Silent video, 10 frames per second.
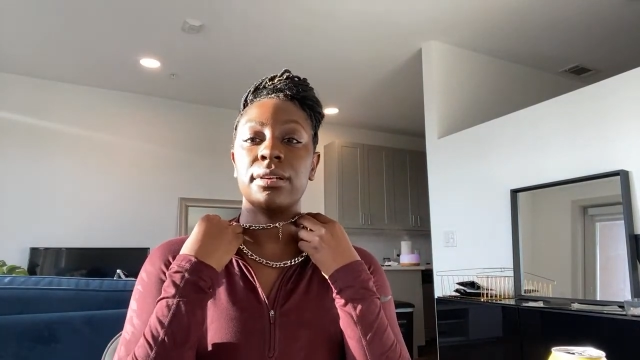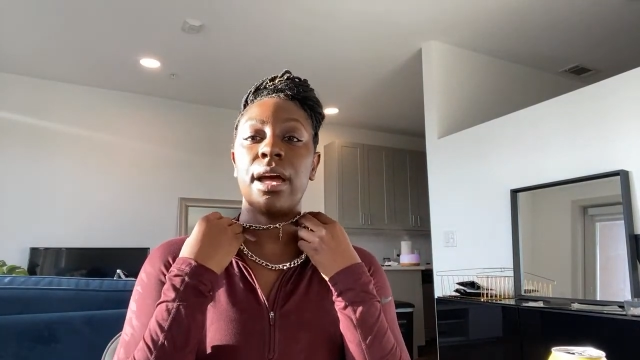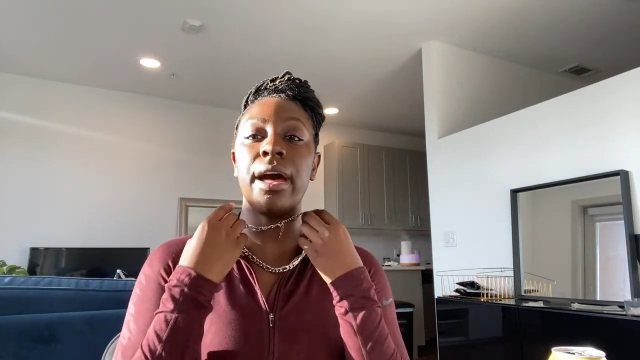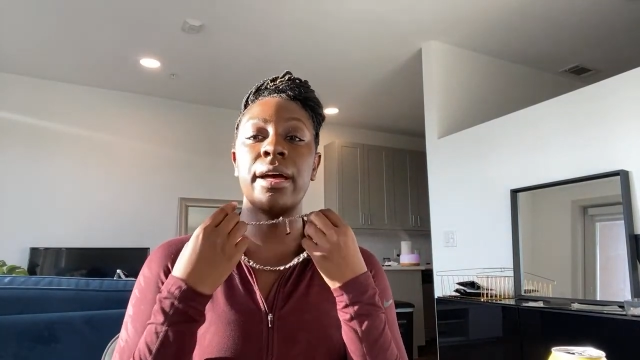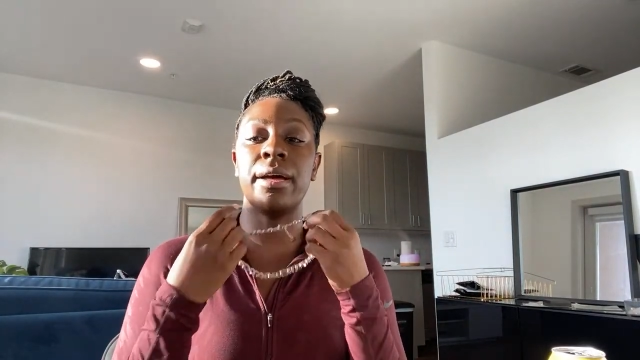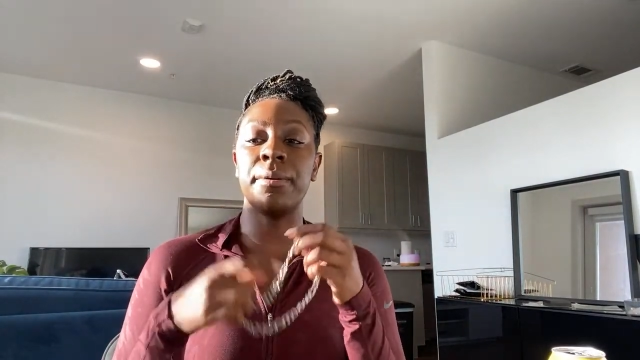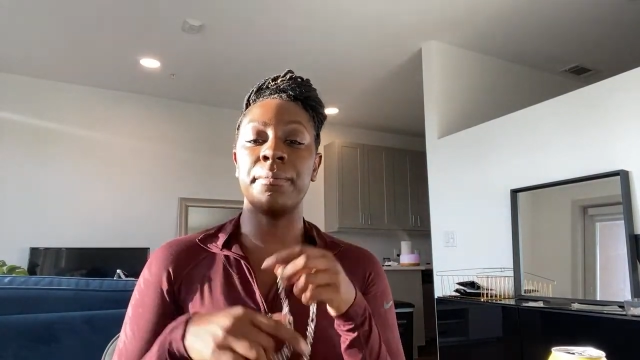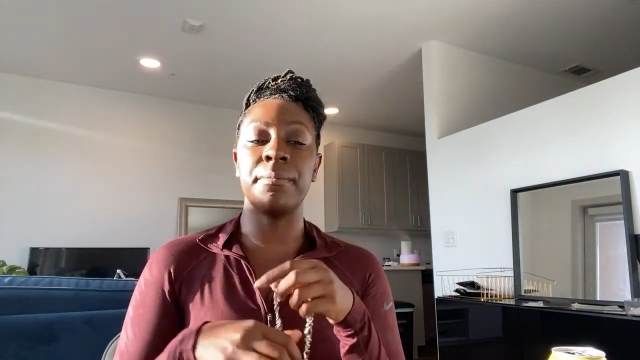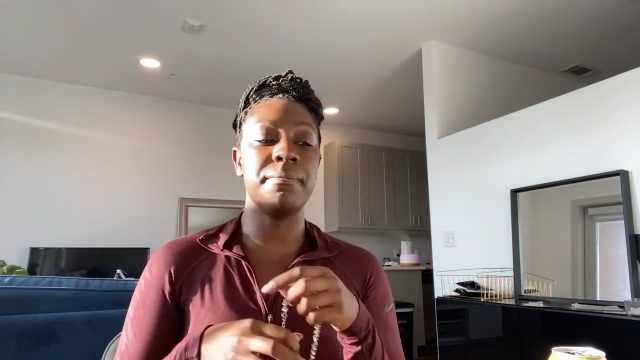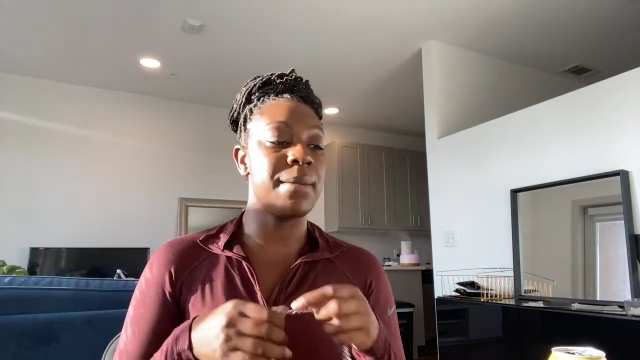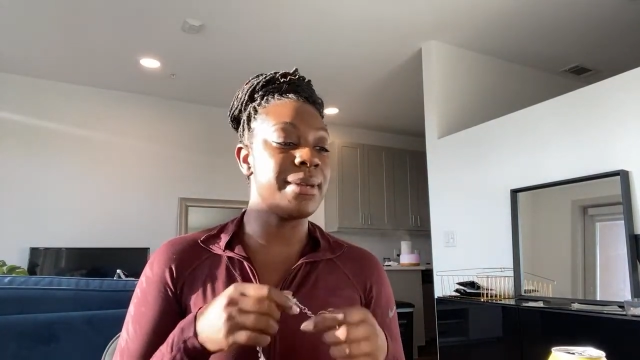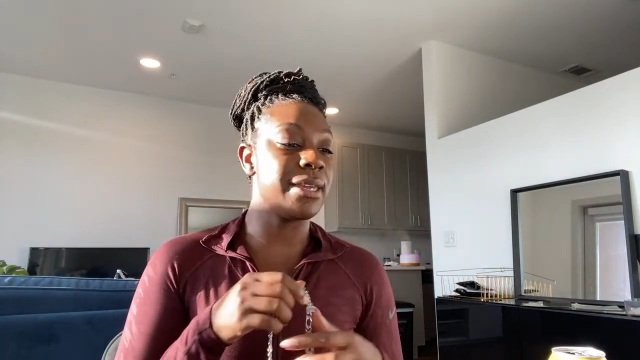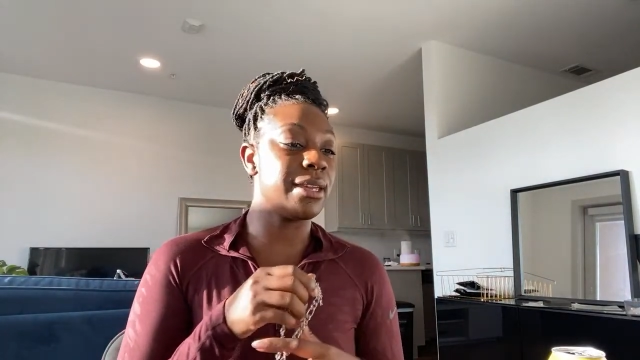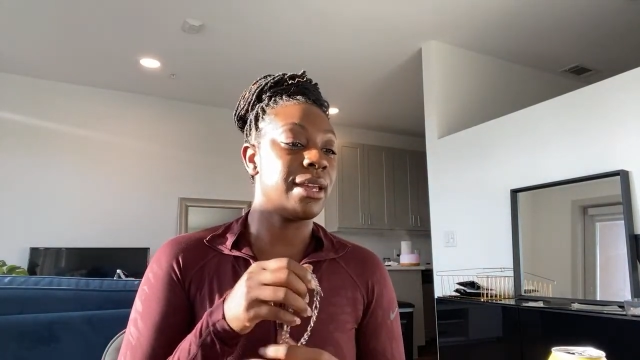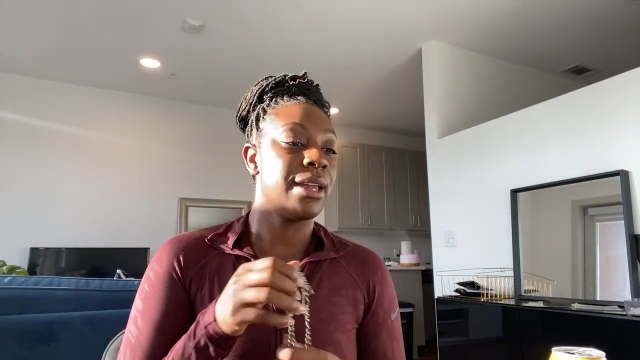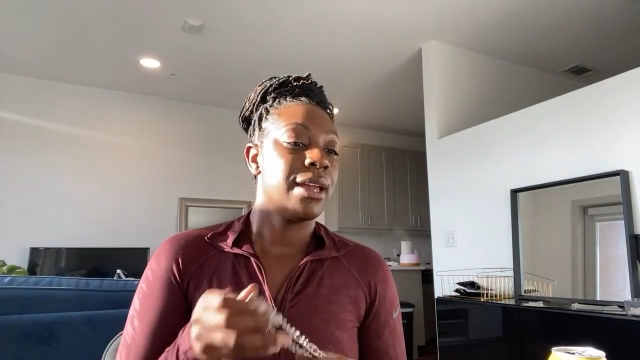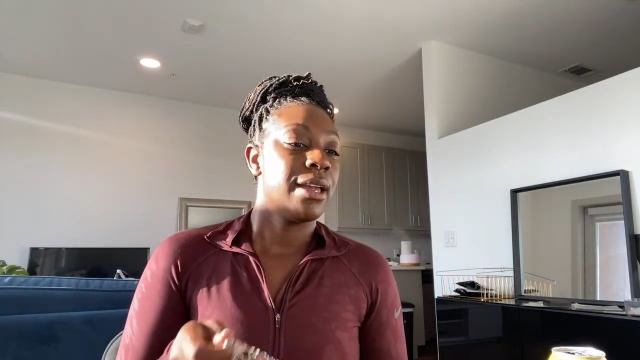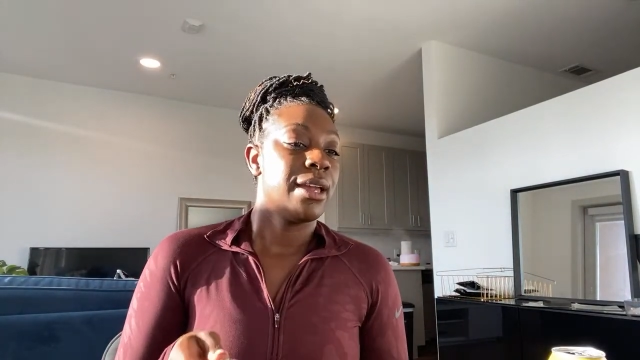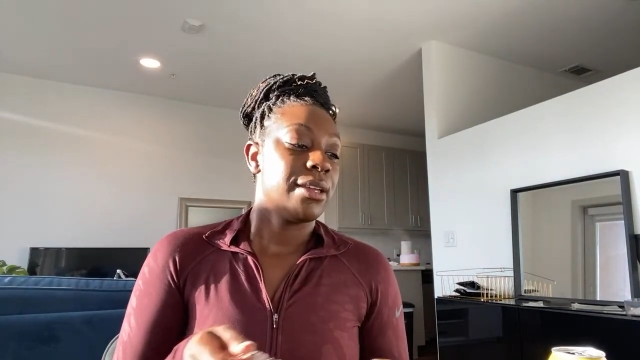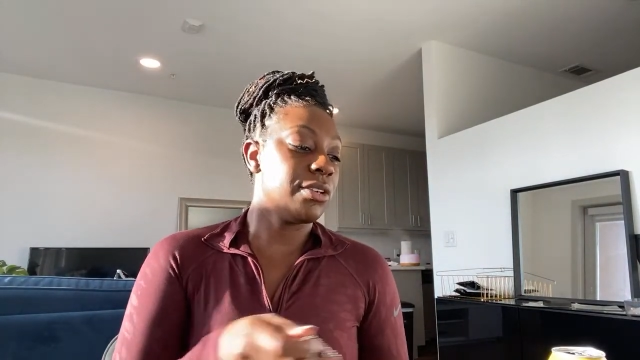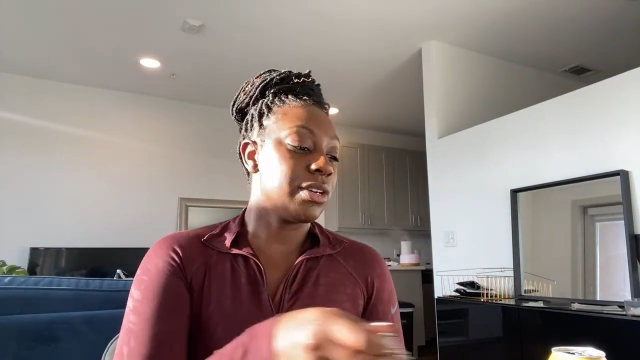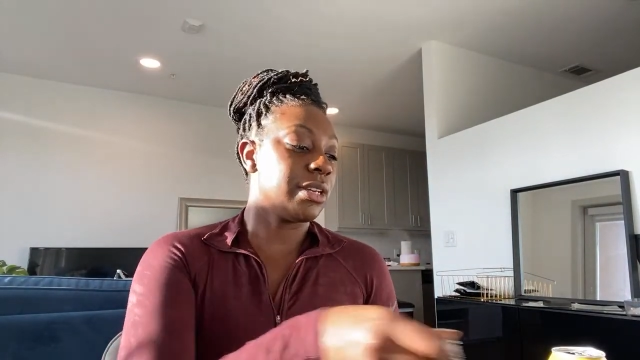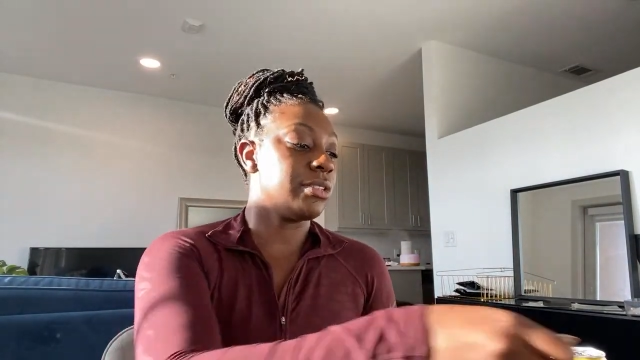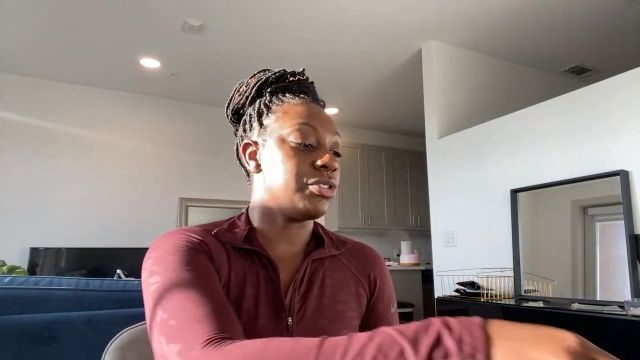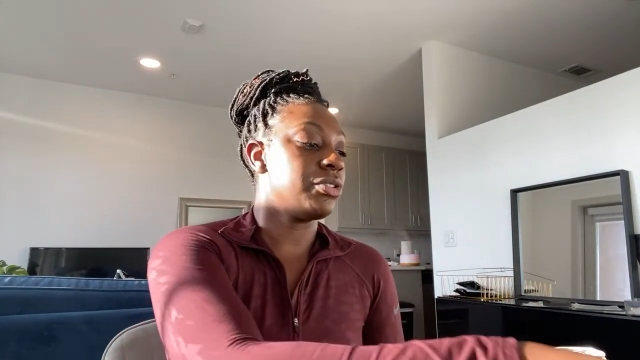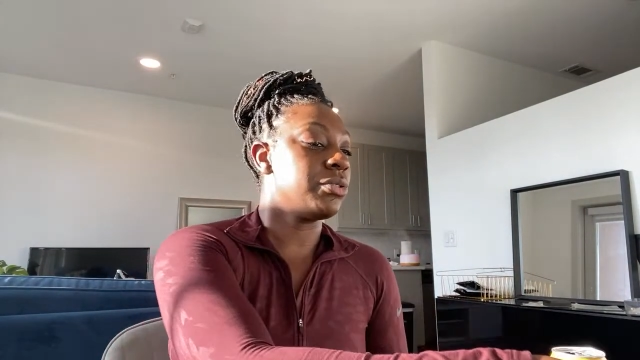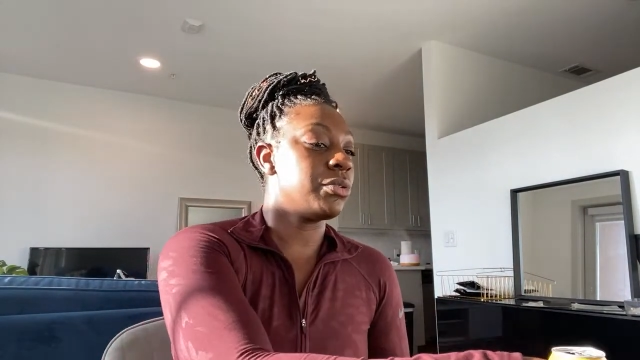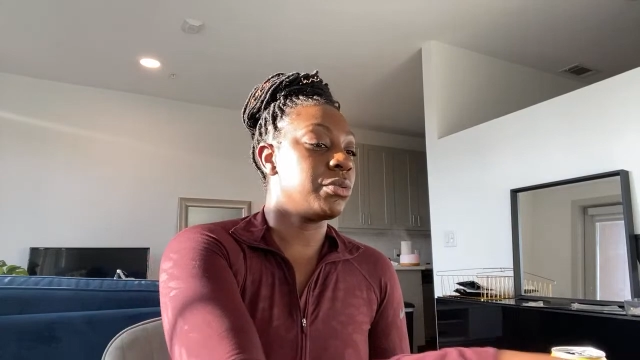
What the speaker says: maybe you could do